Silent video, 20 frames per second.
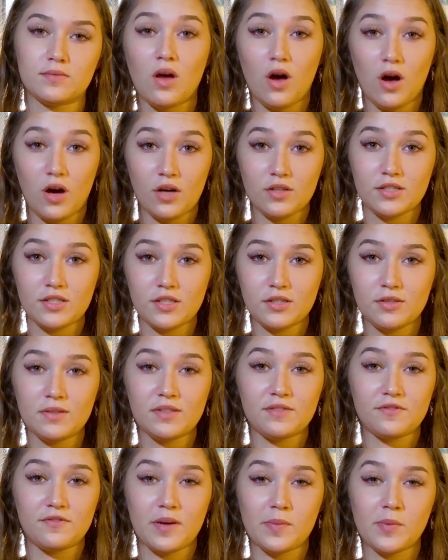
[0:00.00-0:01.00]
Also,
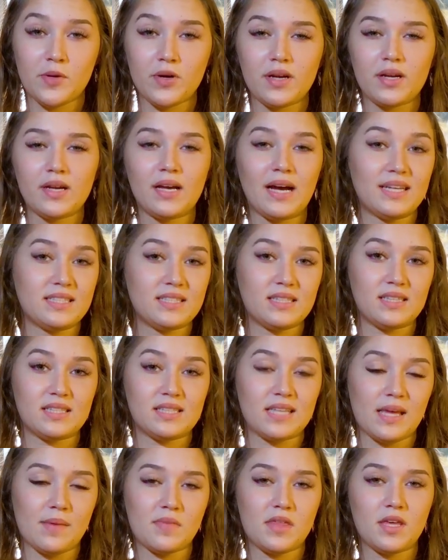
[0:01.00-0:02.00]
in February, I did the
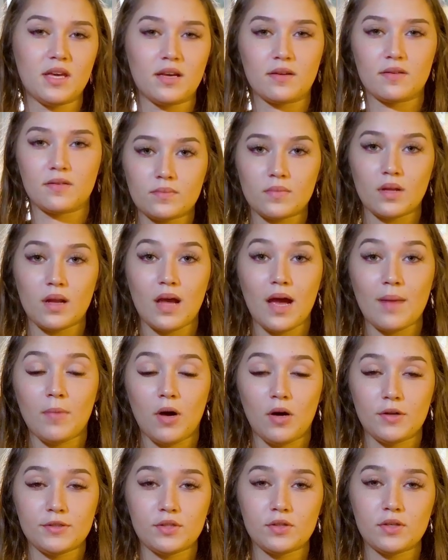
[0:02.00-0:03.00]
same thing. I'm
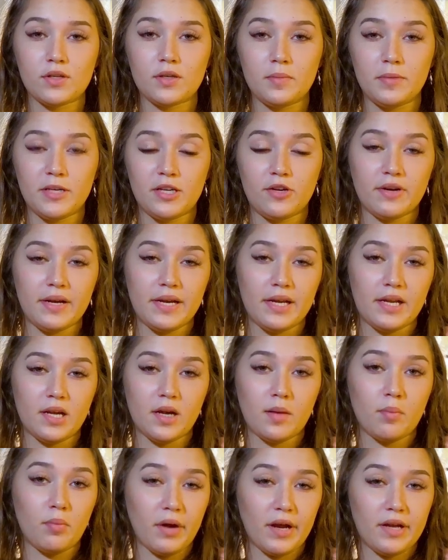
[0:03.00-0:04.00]
also gonna be creating a
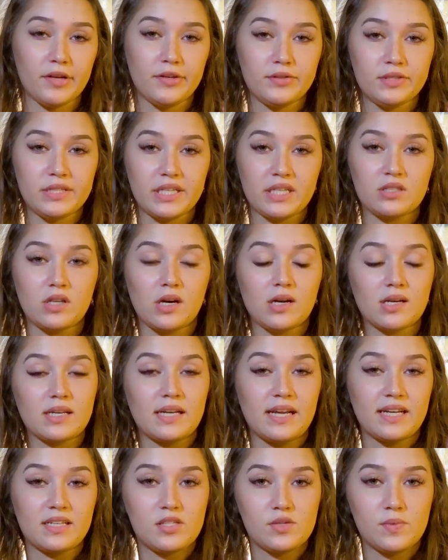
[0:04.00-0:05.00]
brand new TikTok
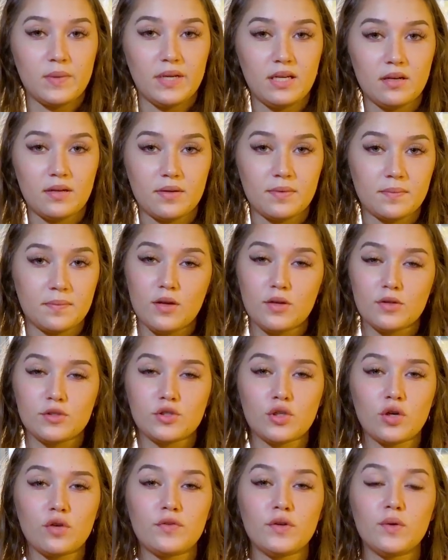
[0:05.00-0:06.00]
next week.
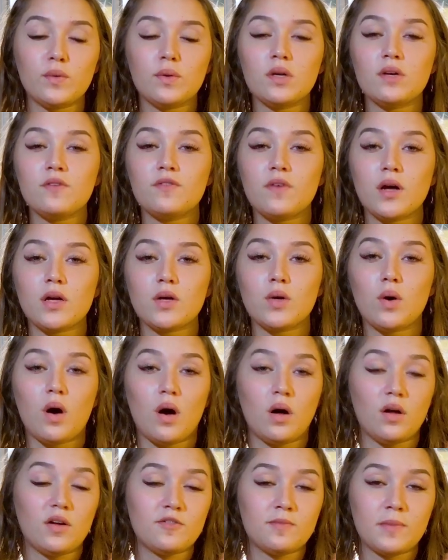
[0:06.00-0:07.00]
So if you wanna follow
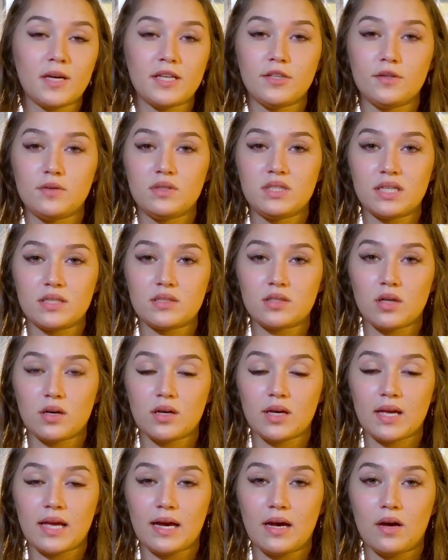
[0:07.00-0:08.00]
all of my new TikTok
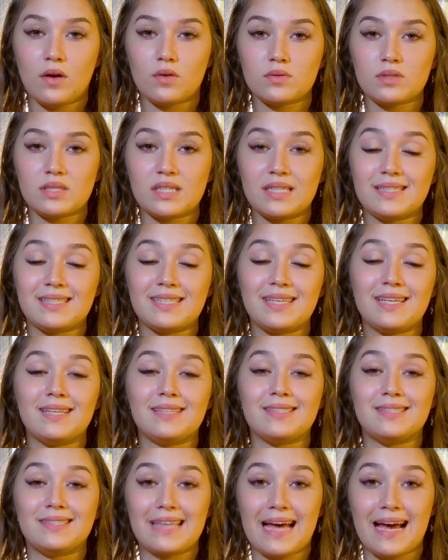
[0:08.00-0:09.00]
accounts and see
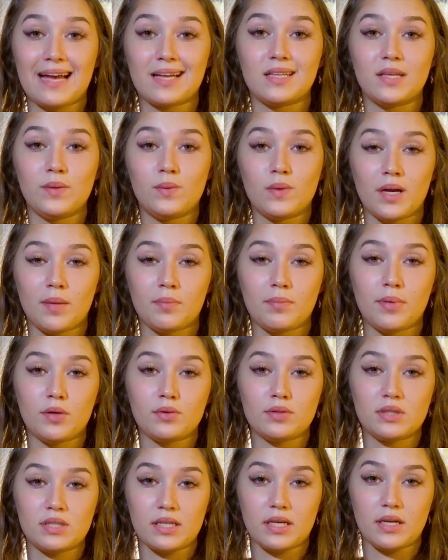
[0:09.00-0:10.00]
exactly what I'm
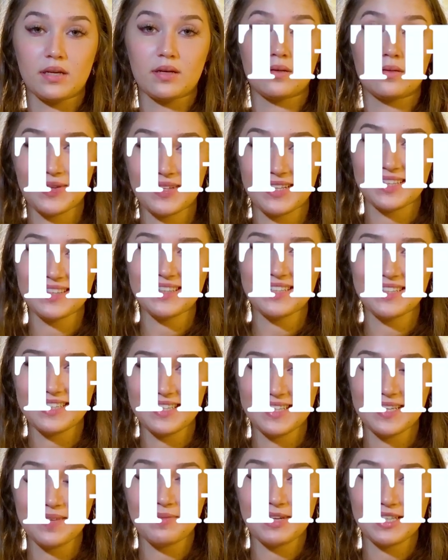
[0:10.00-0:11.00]
posting, click the
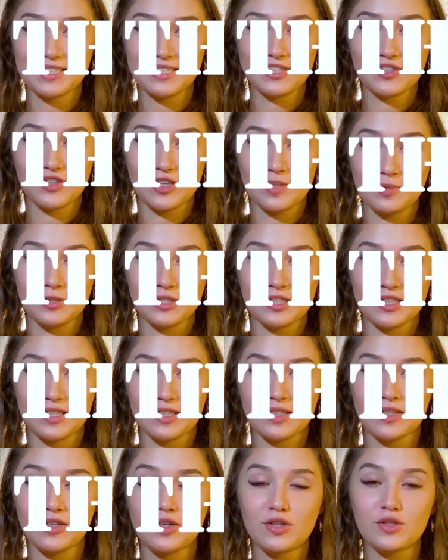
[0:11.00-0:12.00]
link in my description,
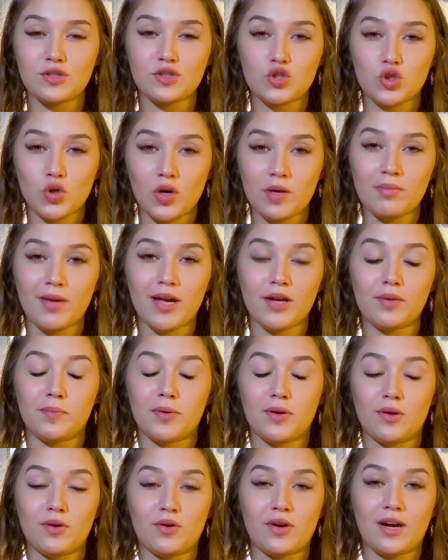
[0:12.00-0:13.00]
join my
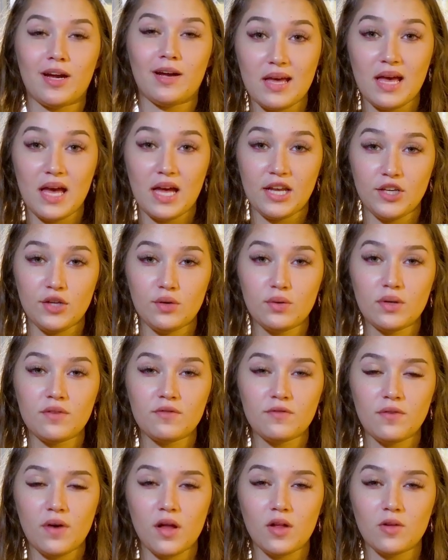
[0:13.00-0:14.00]
program, and you
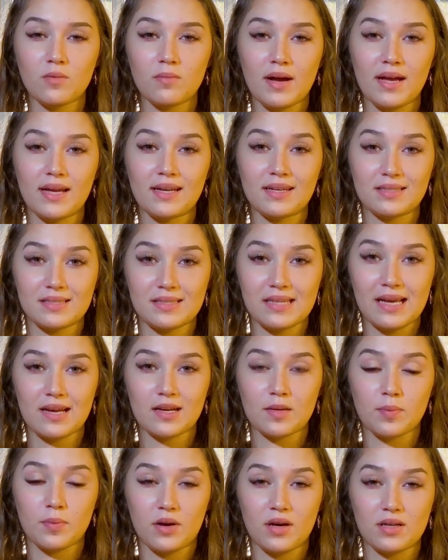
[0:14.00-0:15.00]
can follow my
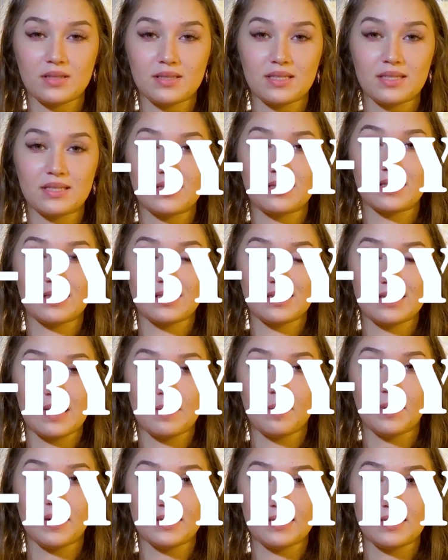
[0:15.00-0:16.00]
exact process
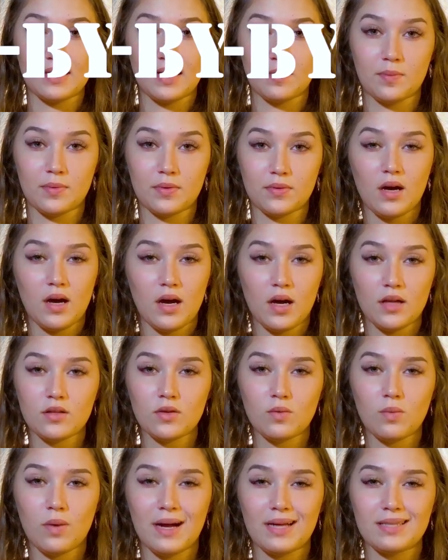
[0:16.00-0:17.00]
step by step.
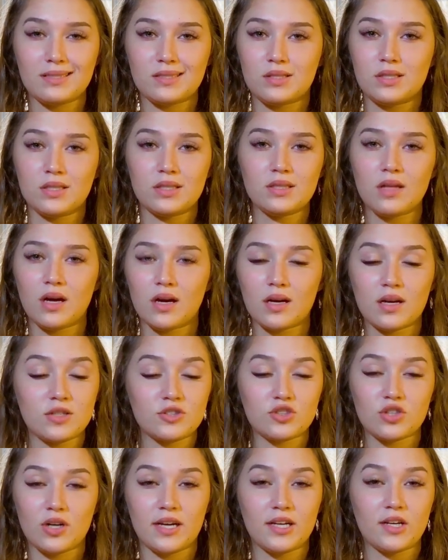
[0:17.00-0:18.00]
Otherwise, good luck
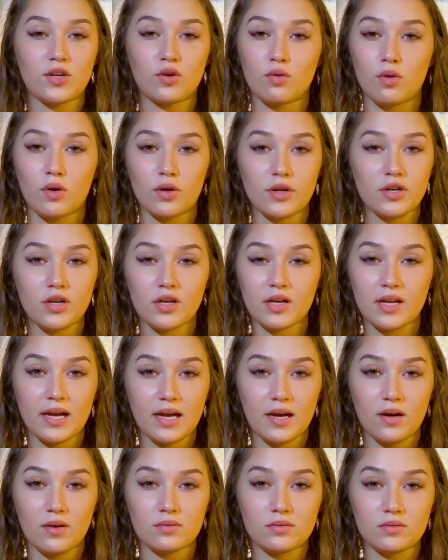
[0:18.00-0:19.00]
on trying to grow your
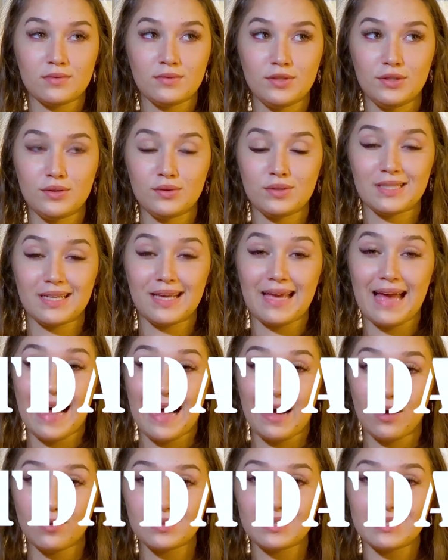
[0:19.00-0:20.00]
account using
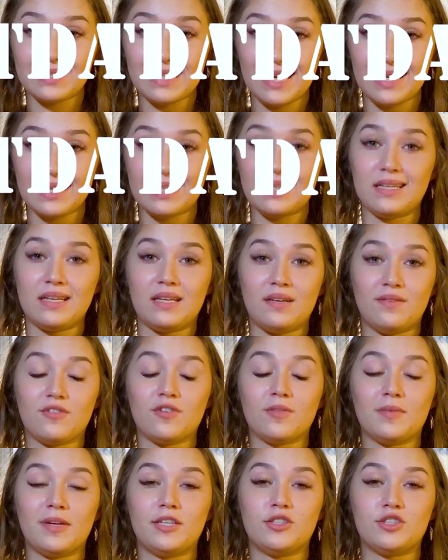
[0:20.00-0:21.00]
outdated
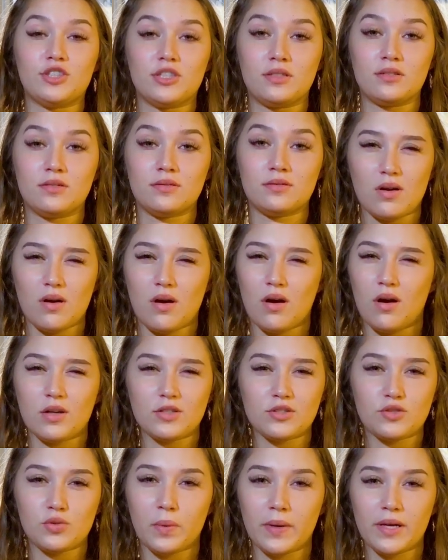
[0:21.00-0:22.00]
information
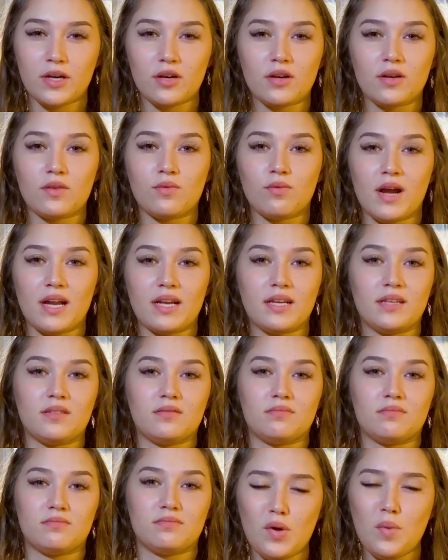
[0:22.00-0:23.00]
on Twitter and Reddit.
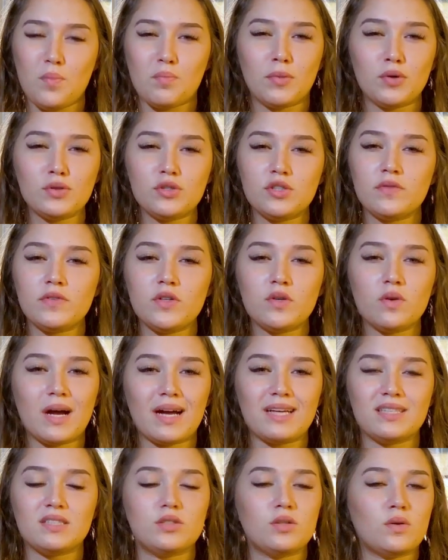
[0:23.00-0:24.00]
Most of you
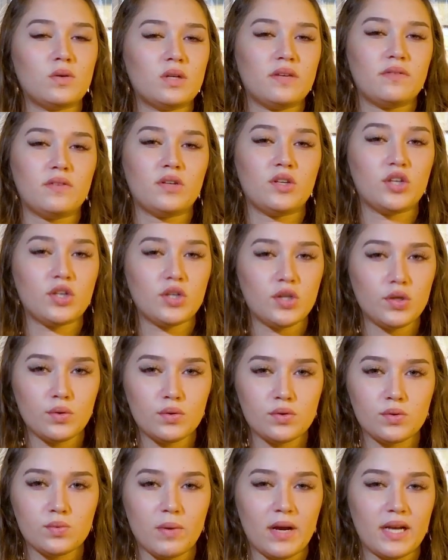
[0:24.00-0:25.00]
guys don't even
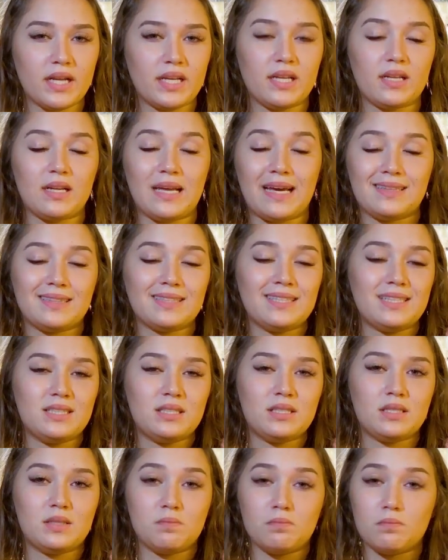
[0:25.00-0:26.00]
use Reddit. At
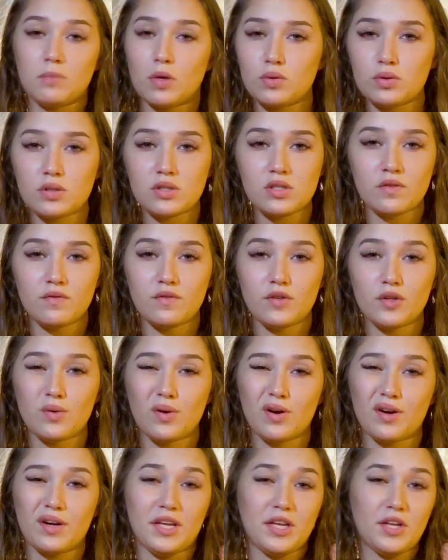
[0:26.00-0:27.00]
least most of
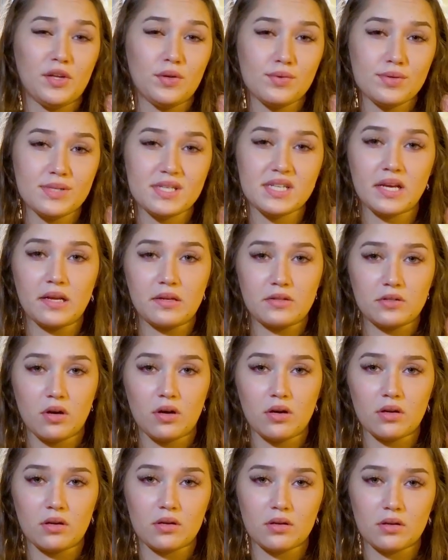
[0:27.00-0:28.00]
you already use
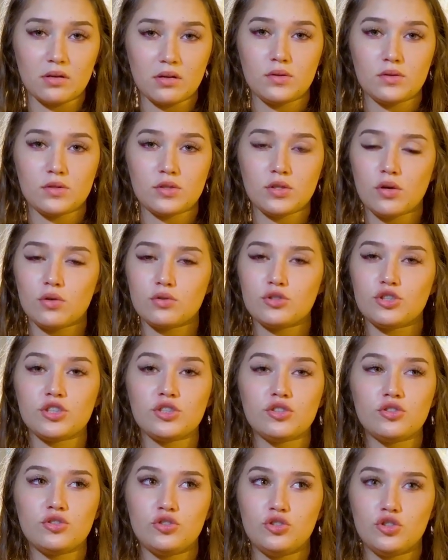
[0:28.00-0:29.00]
TikTok. So
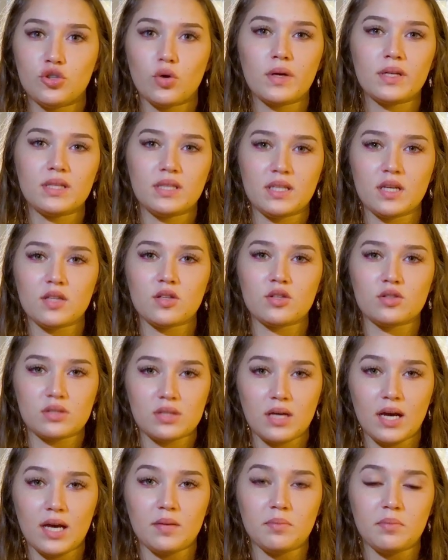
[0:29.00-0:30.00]
just join the other
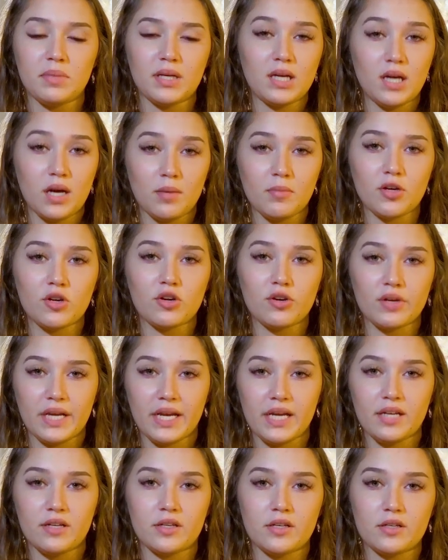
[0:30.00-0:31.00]
side, become a
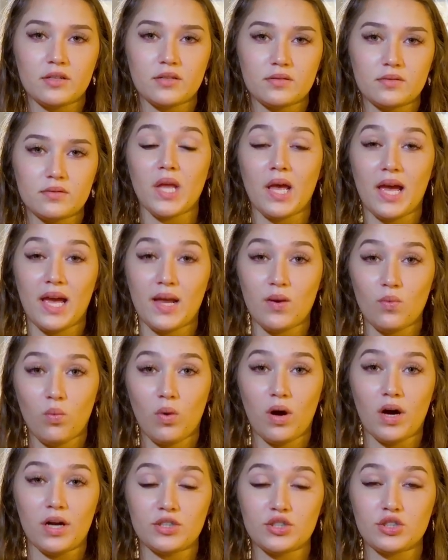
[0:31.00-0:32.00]
creator. And
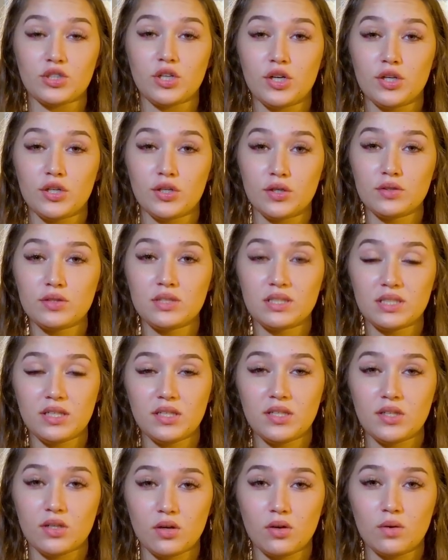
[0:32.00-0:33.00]
watch, you'll
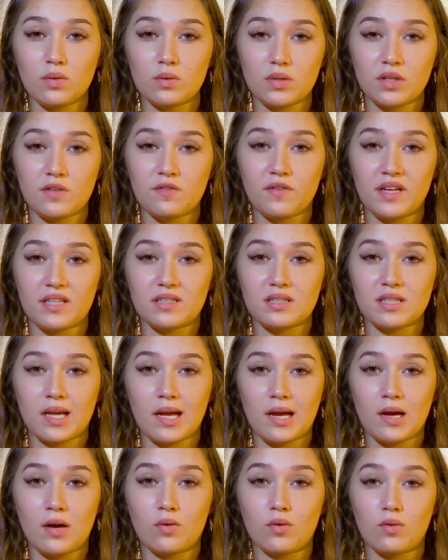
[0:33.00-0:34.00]
see your OnlyFans
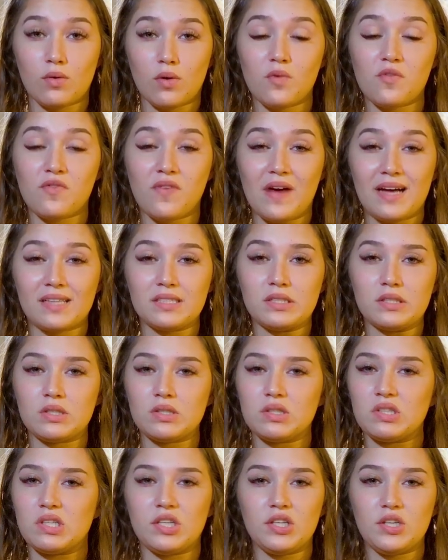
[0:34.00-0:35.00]
account grow faster
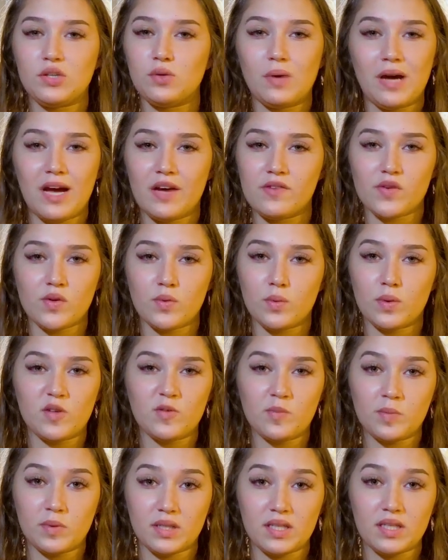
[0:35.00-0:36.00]
than you ever would
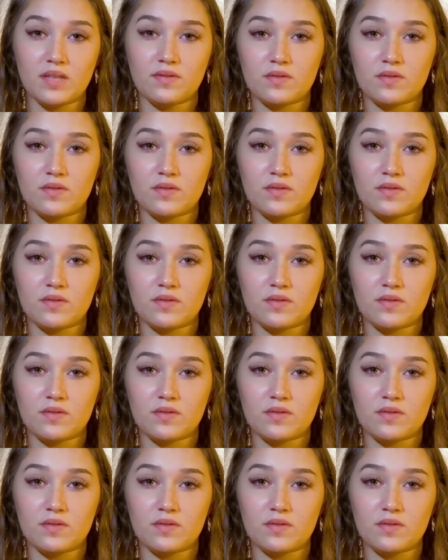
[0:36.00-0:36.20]
have believed.